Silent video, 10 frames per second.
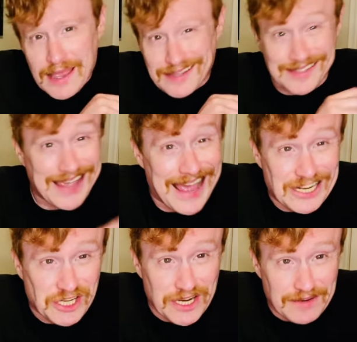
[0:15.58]
It's
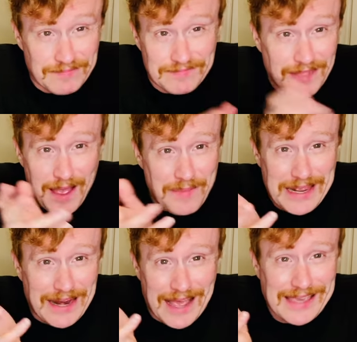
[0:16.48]
catchy. I
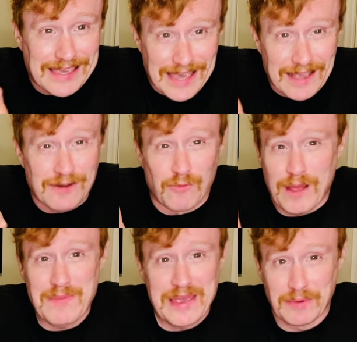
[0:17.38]
mean, I get why
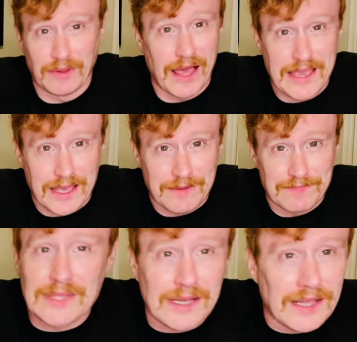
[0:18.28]
people like it.
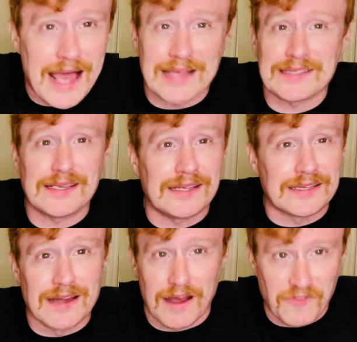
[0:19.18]
Alas, it's
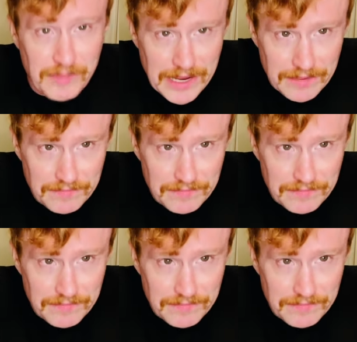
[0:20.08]
not for me,